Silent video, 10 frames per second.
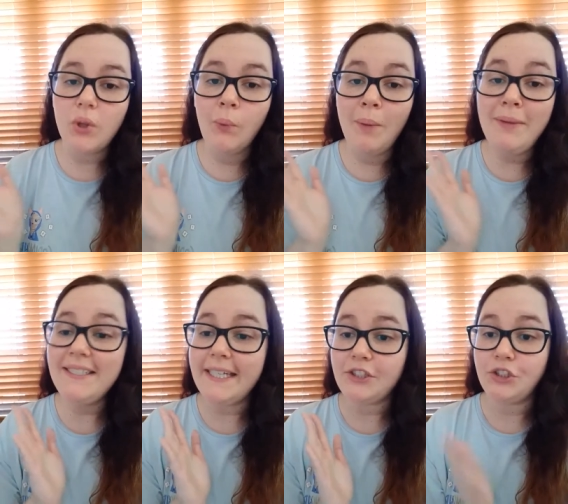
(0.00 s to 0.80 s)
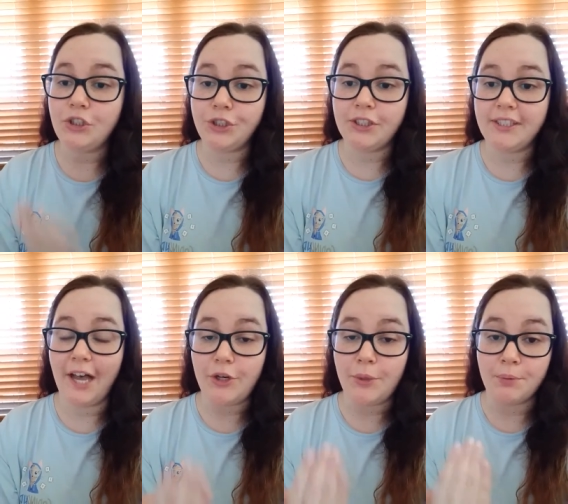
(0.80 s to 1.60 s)
when we teach students
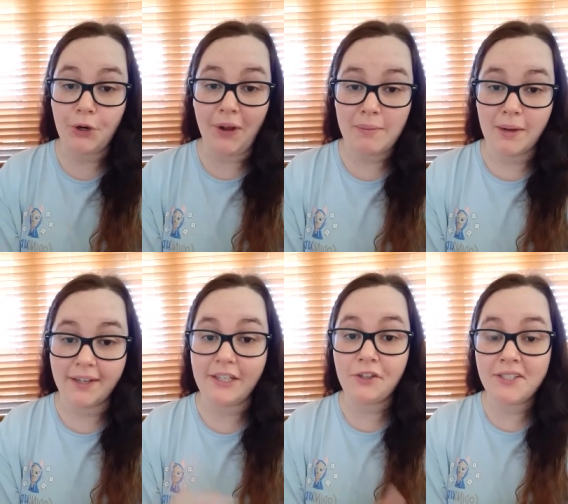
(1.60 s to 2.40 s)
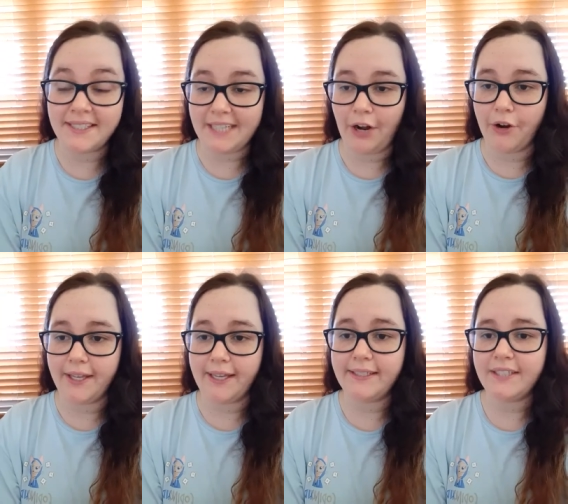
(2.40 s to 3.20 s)
how to program the monkey using these arrow
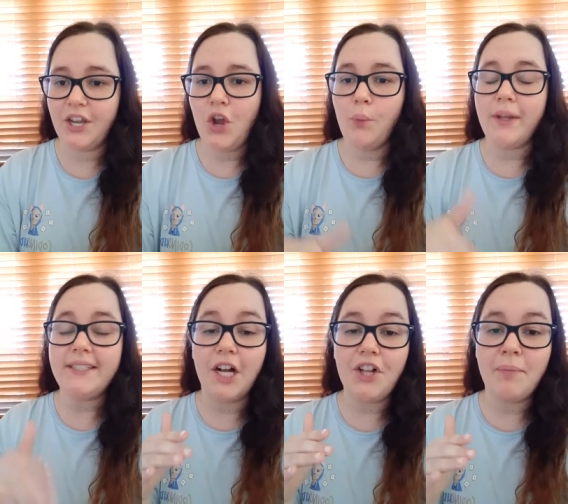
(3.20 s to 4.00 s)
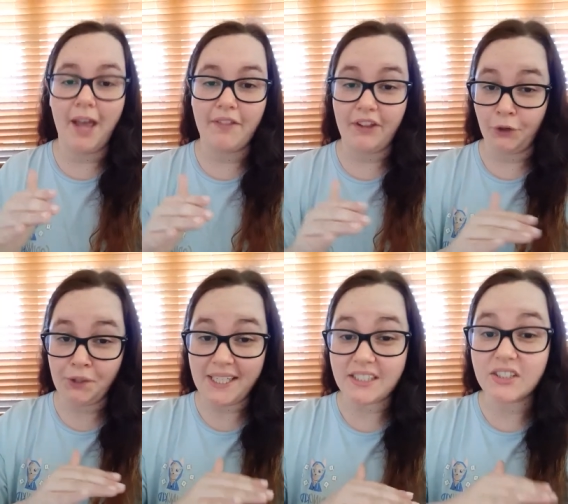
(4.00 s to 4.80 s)
keys, we tell them how they
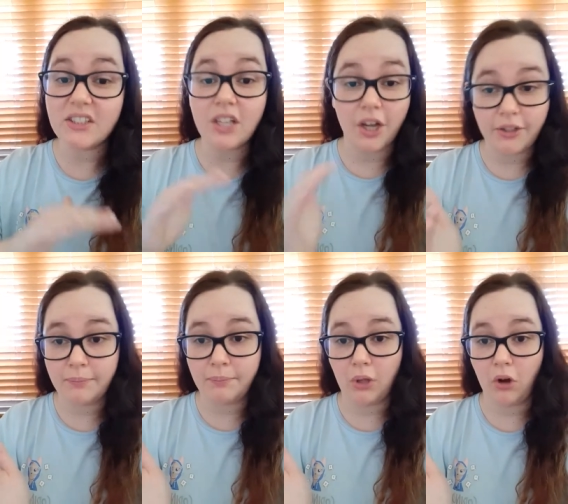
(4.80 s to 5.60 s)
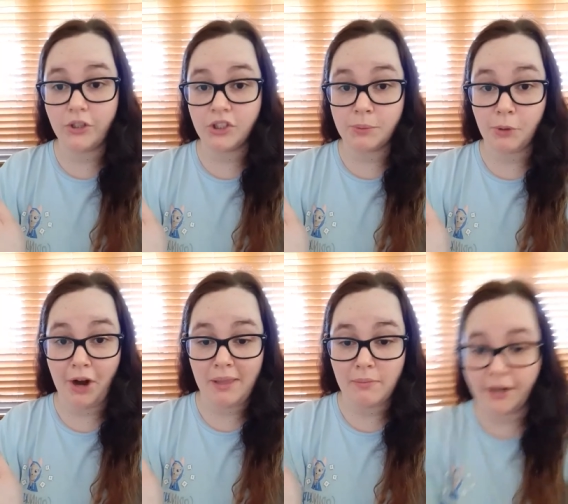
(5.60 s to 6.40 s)
only need certain blocks to
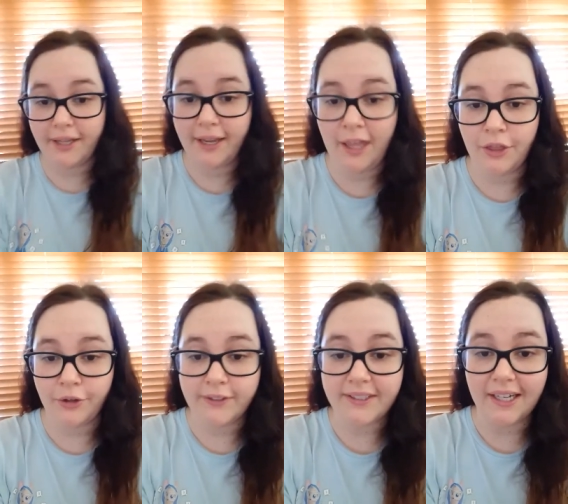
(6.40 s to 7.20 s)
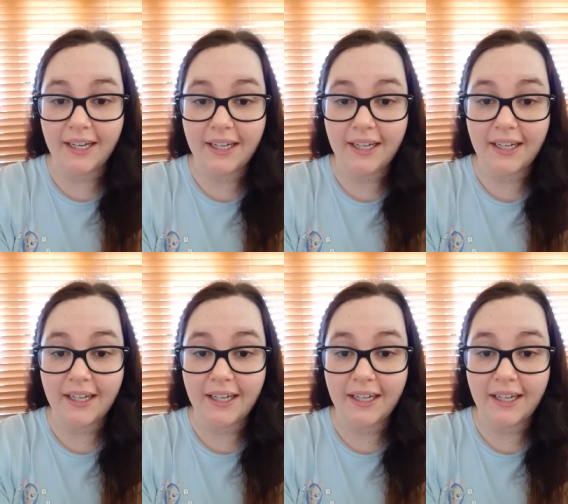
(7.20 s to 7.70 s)
program the monkey, and those are